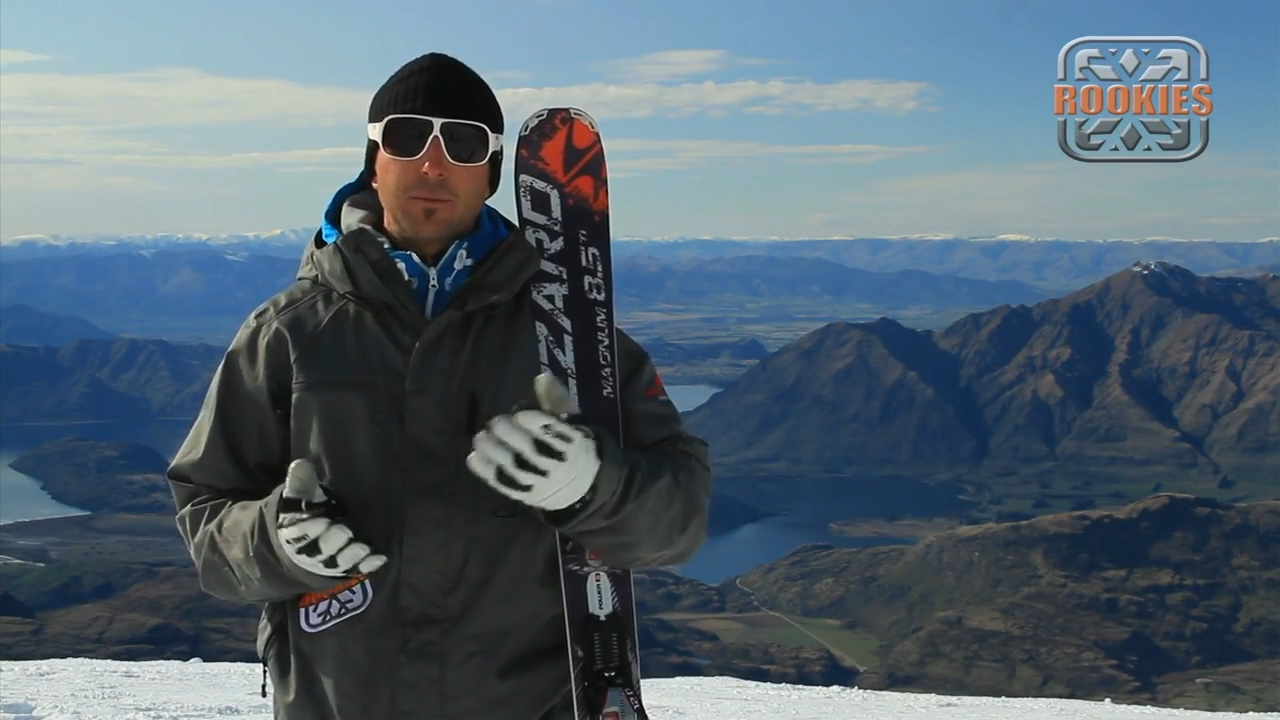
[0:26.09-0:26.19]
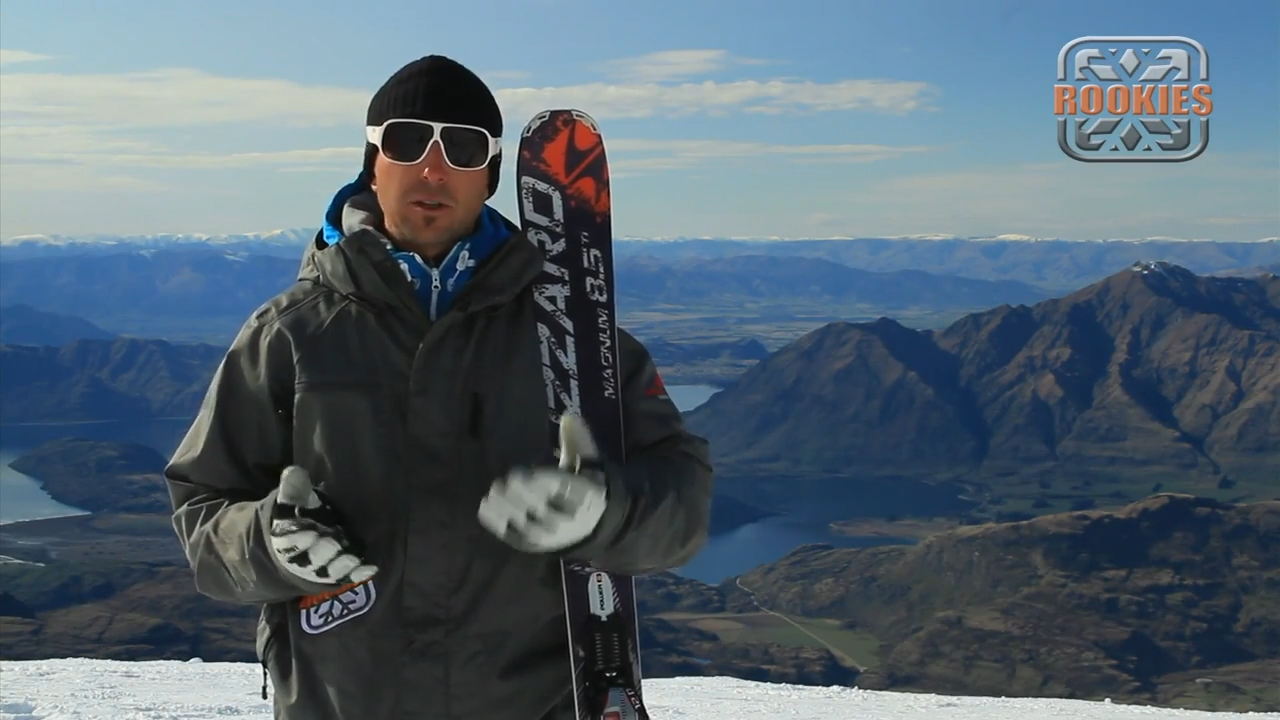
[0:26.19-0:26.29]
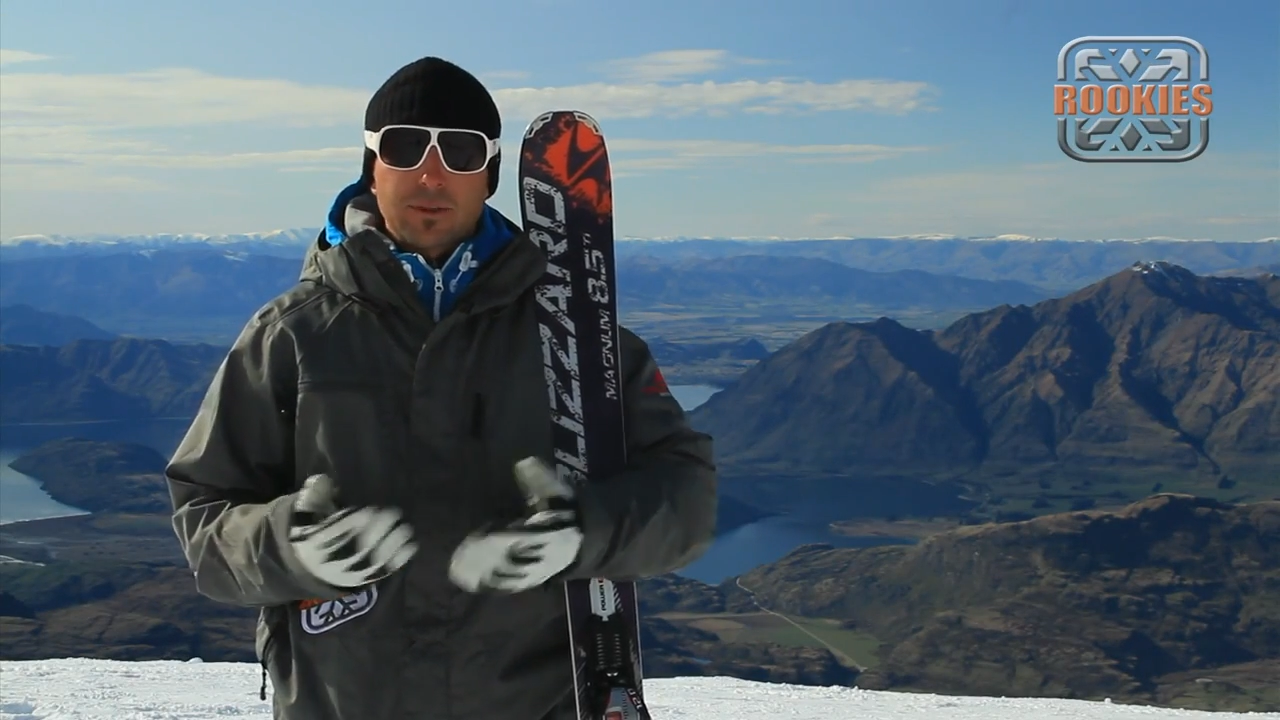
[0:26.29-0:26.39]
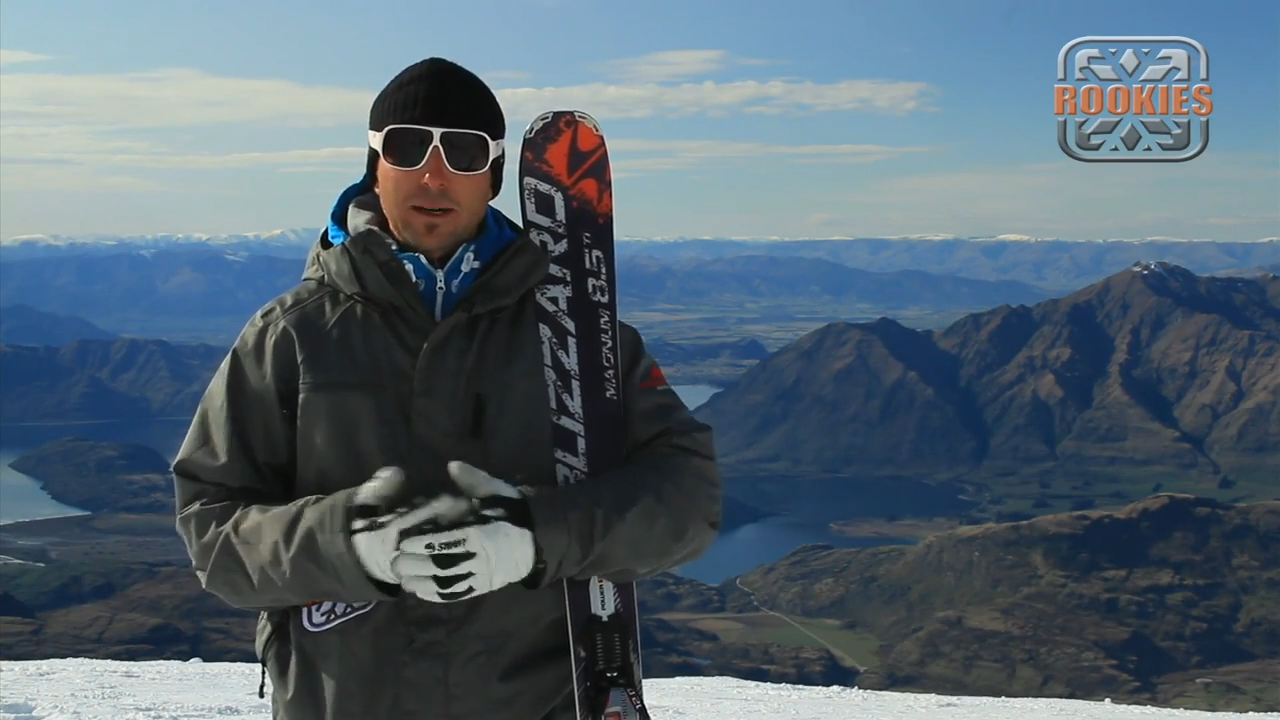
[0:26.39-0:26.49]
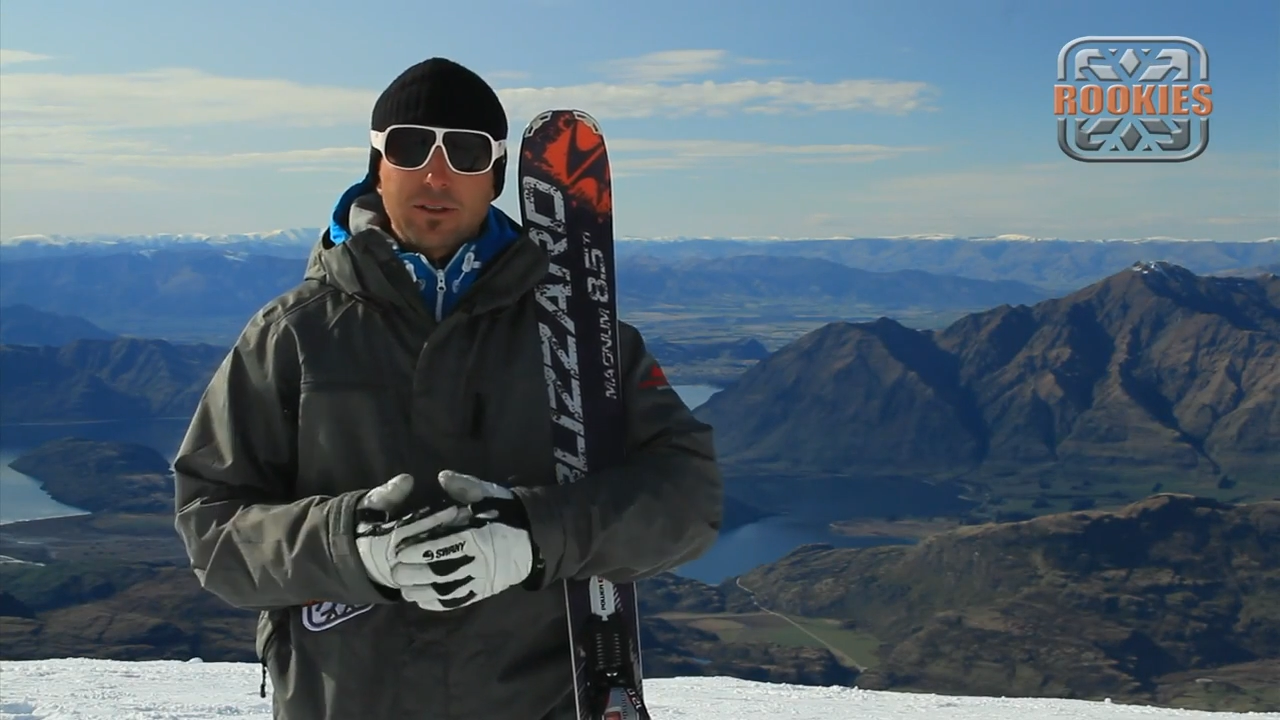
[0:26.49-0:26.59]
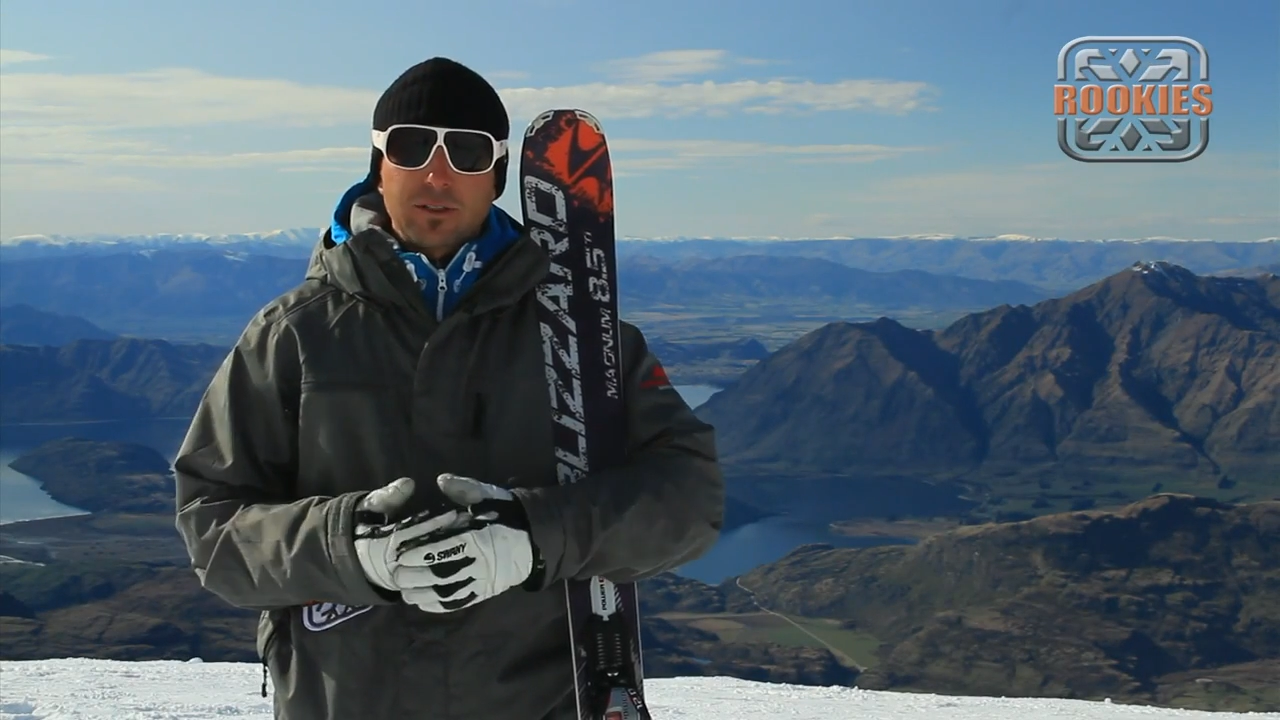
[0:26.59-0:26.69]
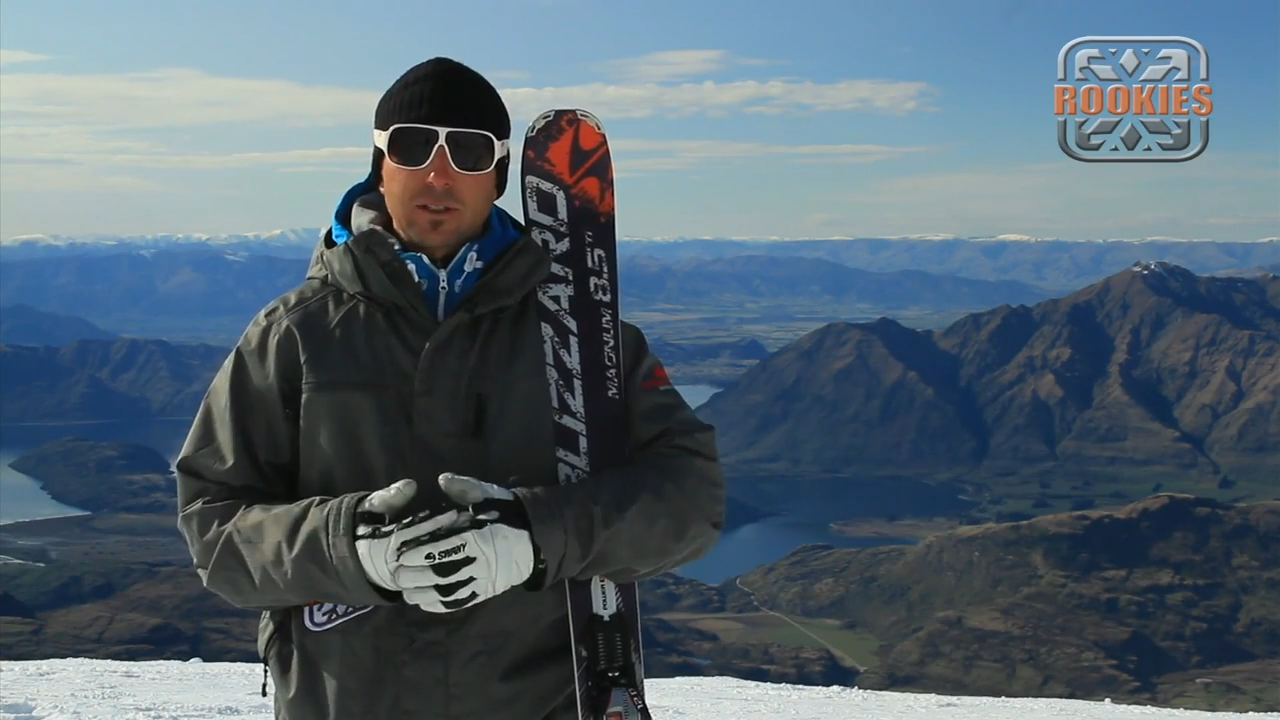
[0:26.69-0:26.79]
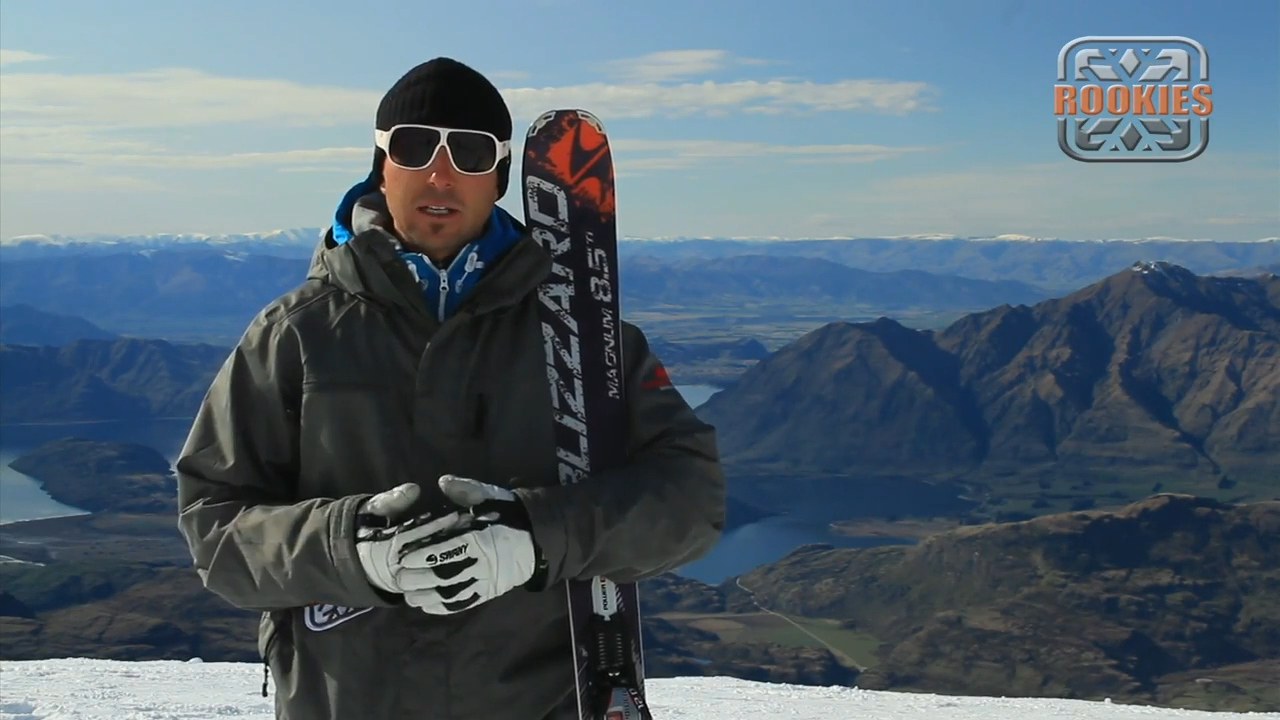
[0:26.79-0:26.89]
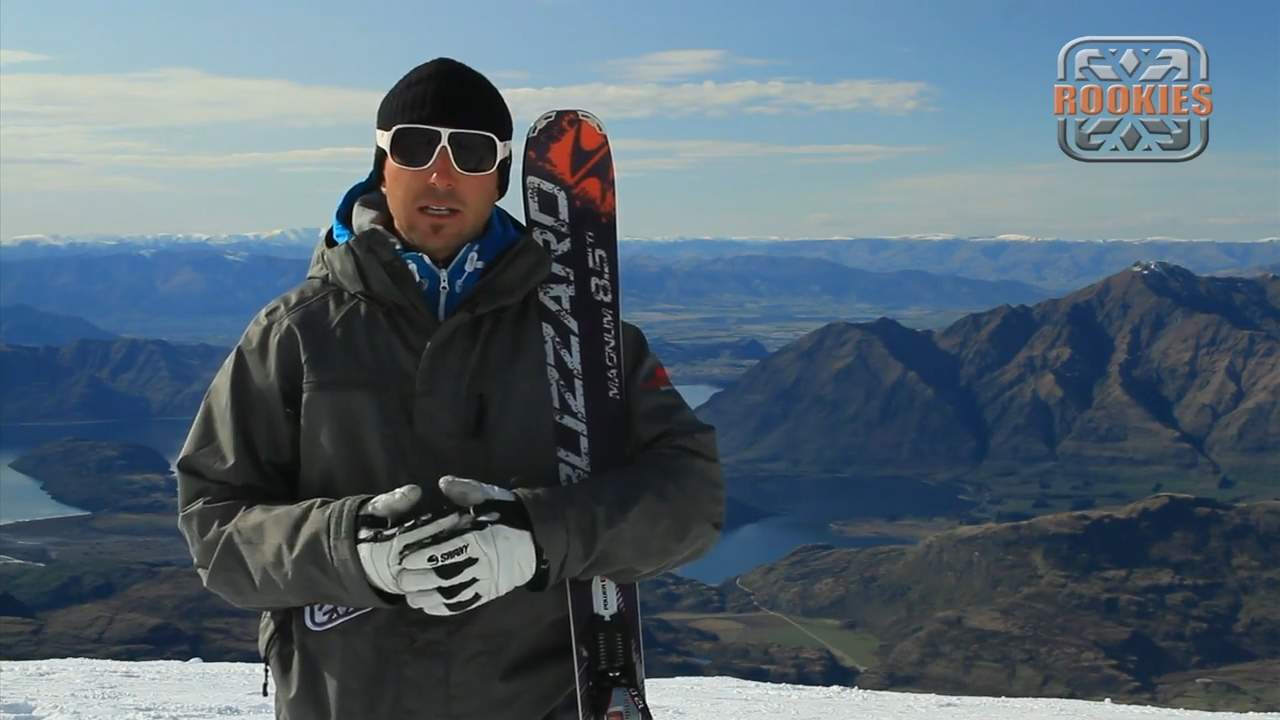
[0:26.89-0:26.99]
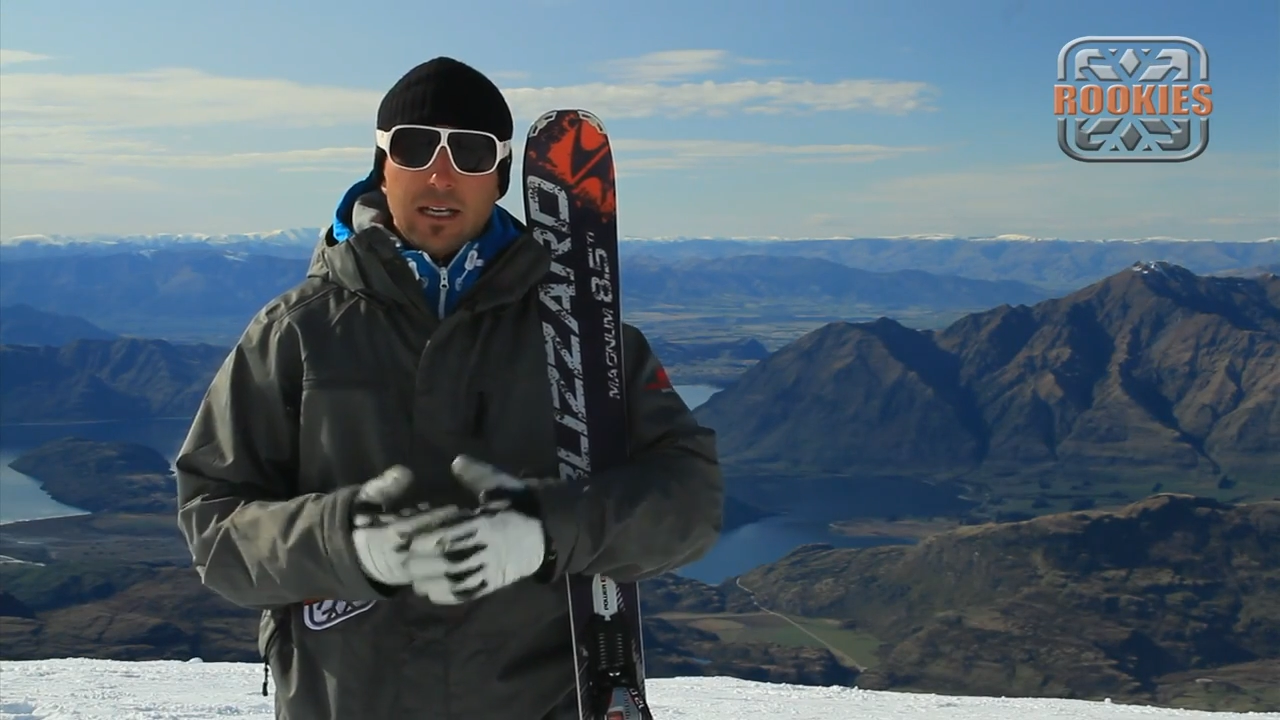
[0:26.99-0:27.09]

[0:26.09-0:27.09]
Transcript: most mountains